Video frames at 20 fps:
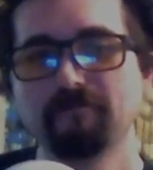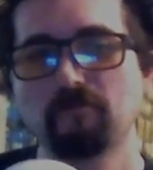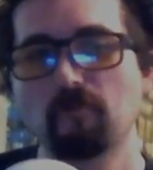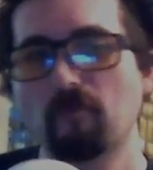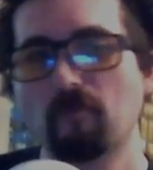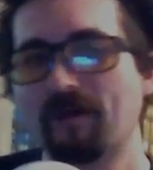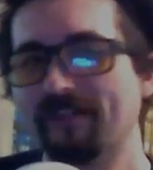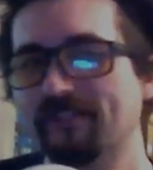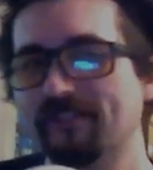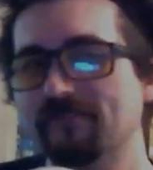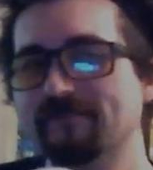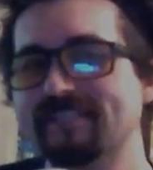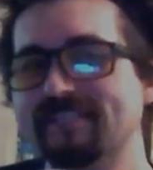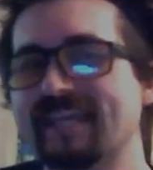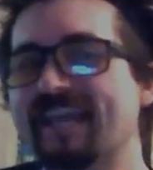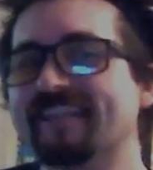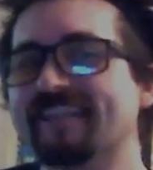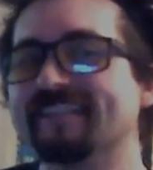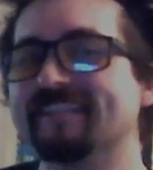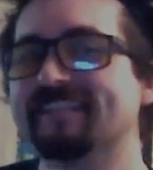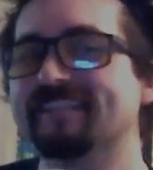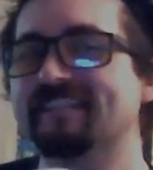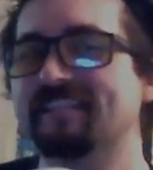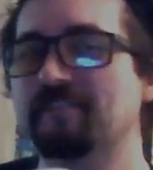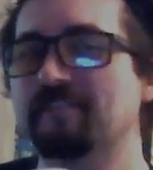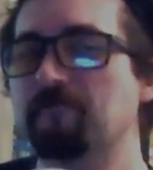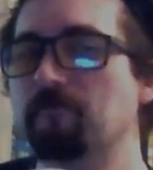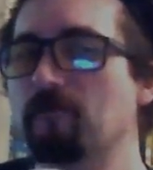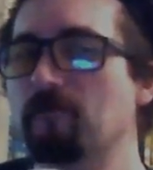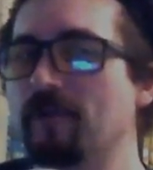While you technically
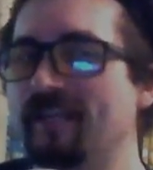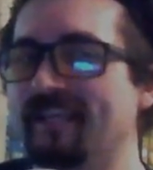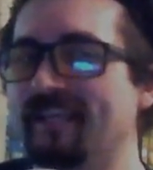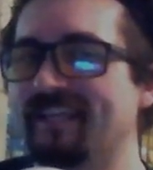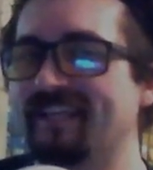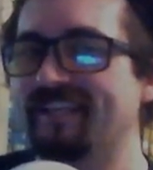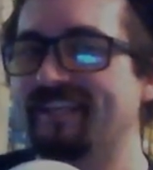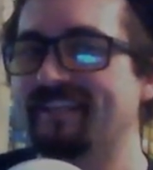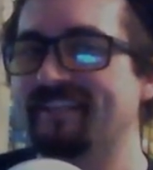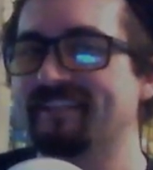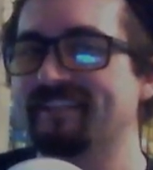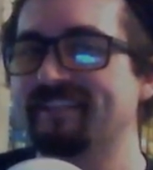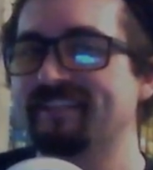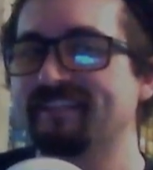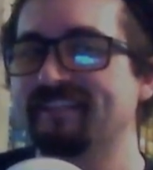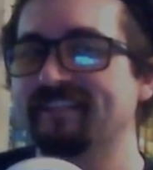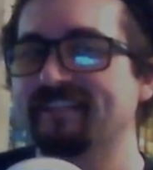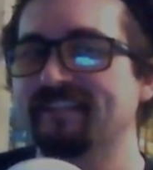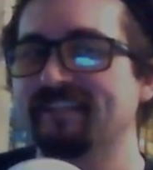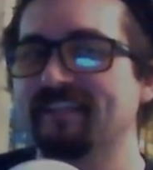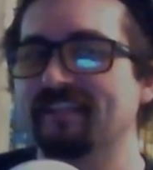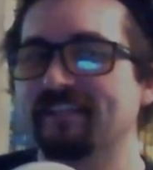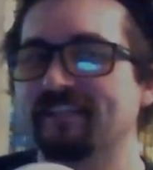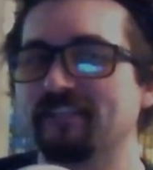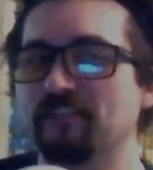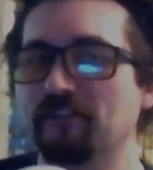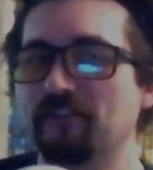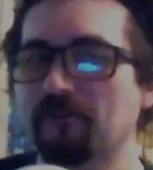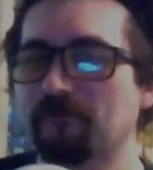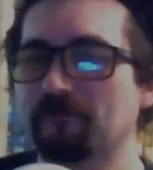win,
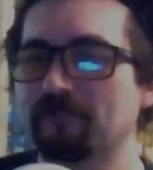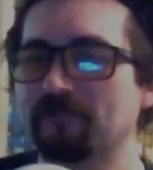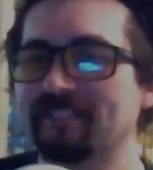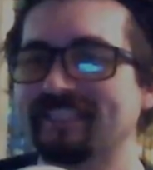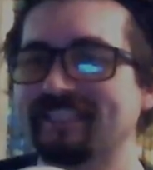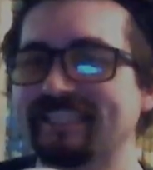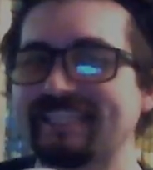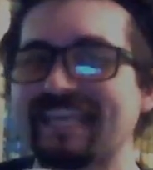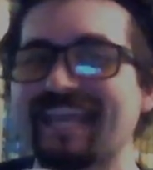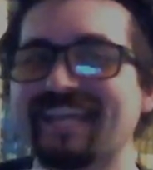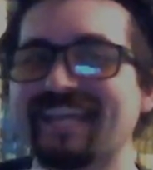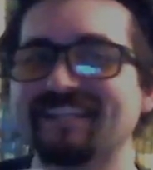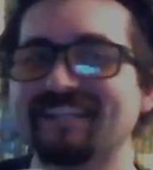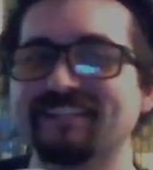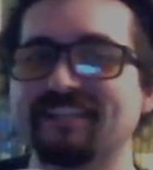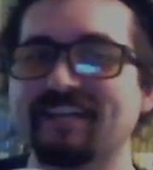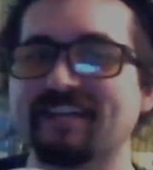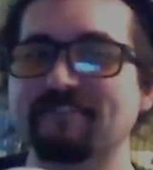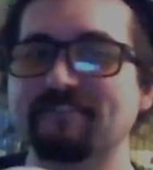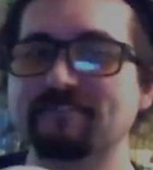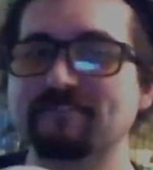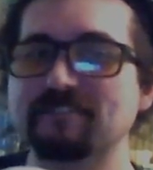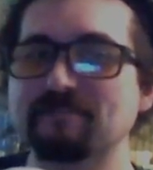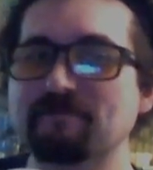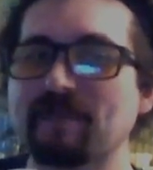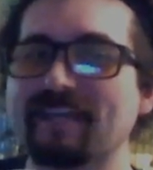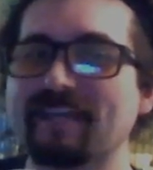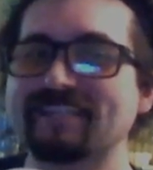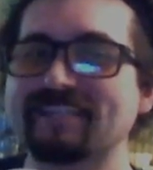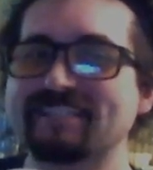you don't really gain a lot of
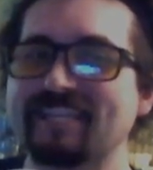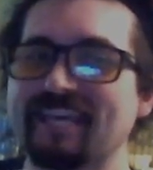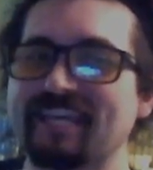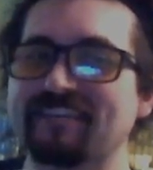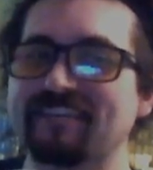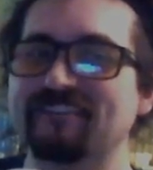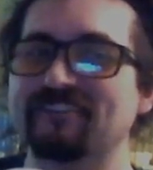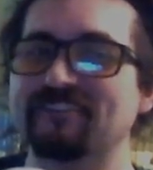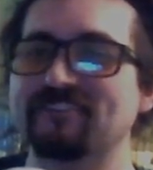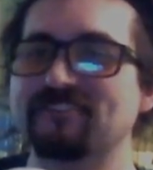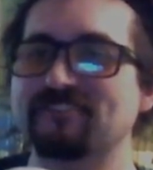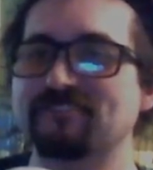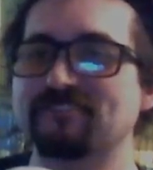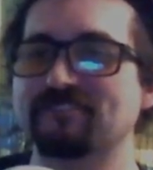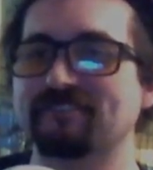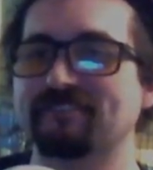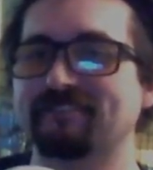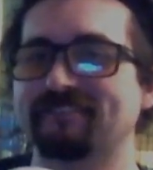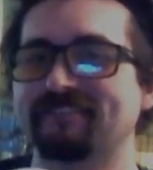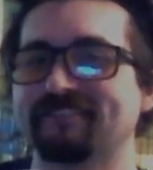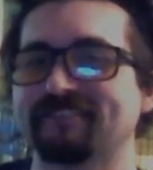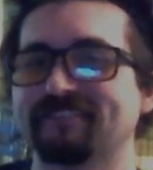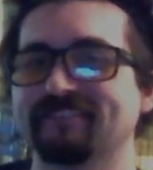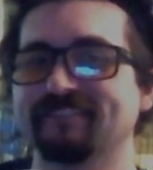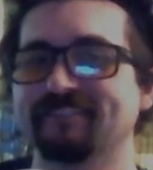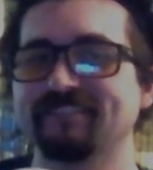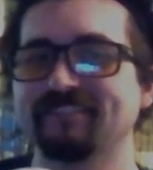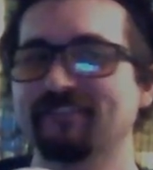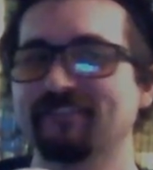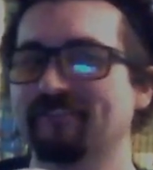spectators.
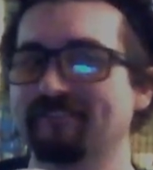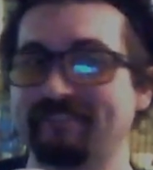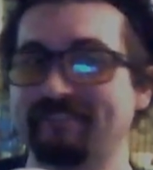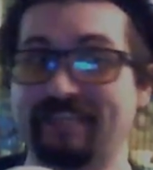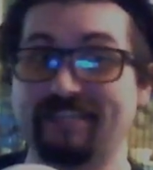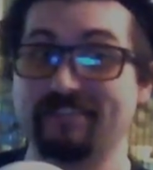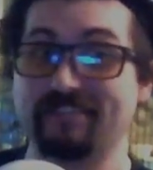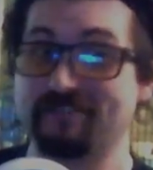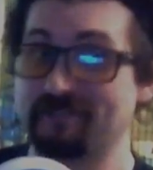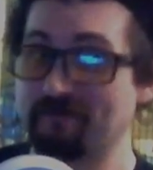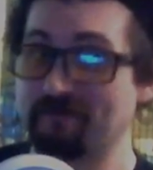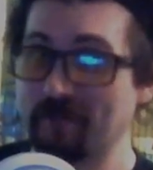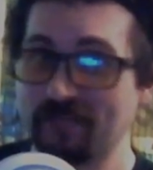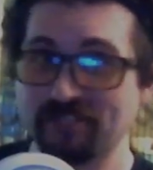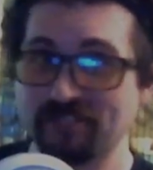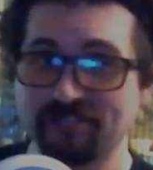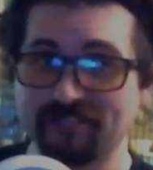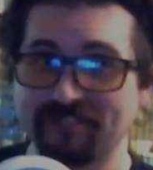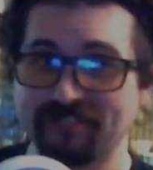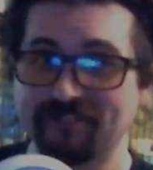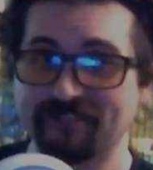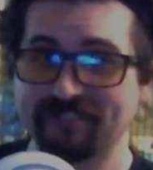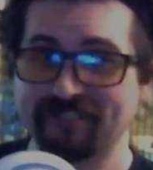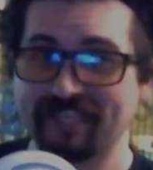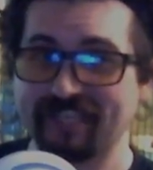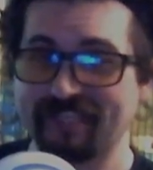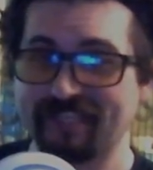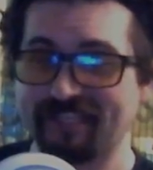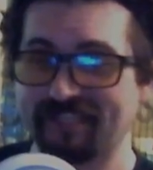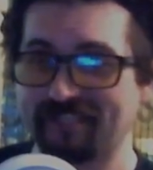And you especially don't
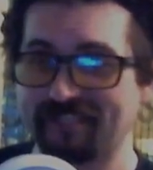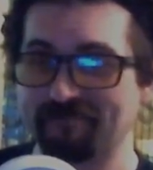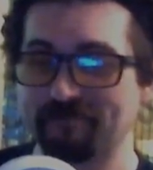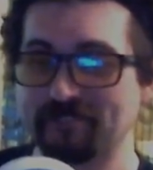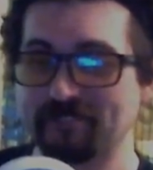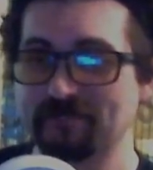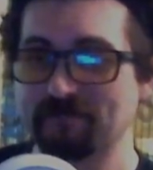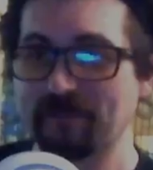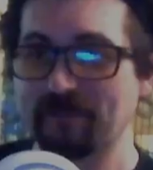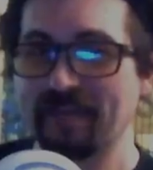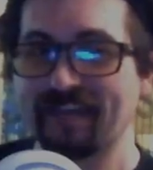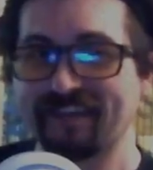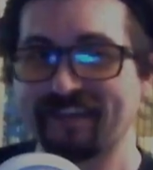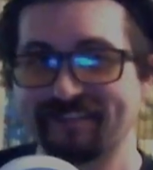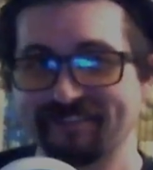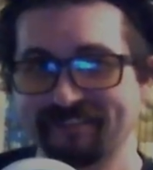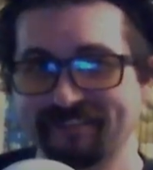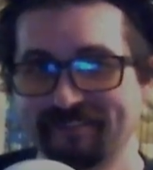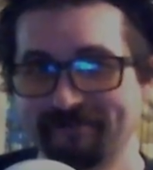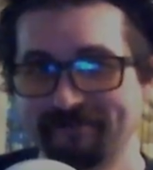gain any respect.